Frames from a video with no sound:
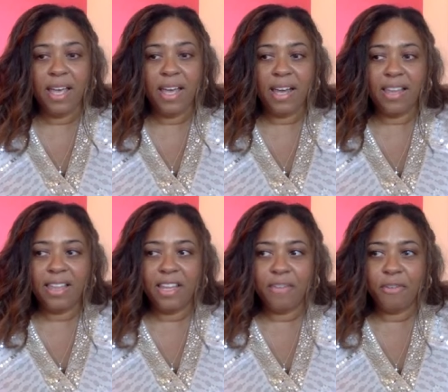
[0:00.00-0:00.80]
And I
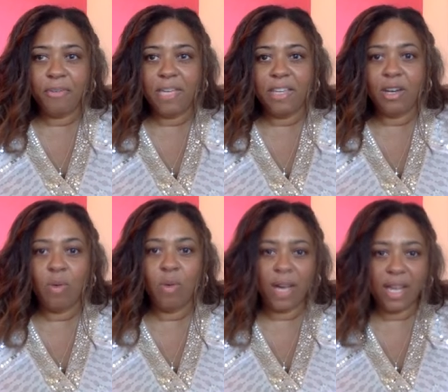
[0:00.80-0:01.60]
think for me, the
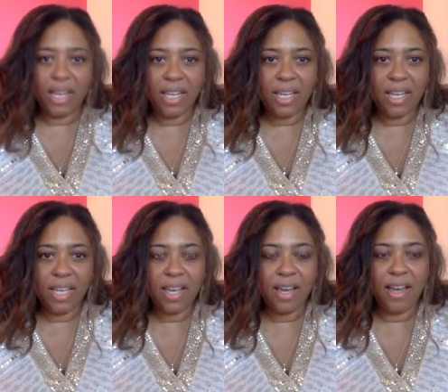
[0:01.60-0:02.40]
quieting
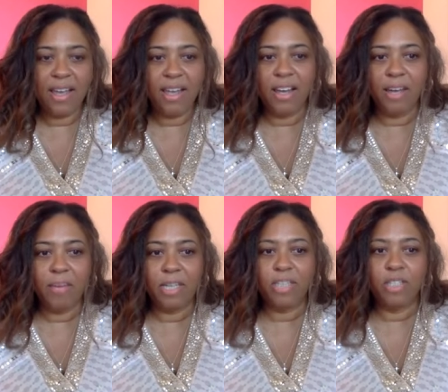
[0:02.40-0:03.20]
and not
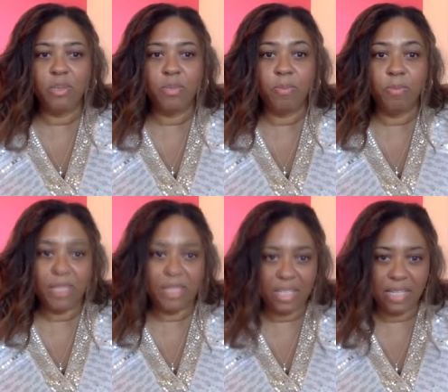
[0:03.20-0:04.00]
being so
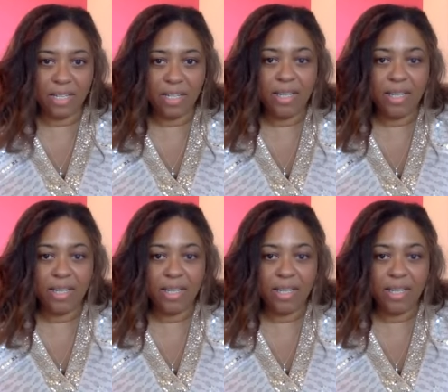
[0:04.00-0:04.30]
busy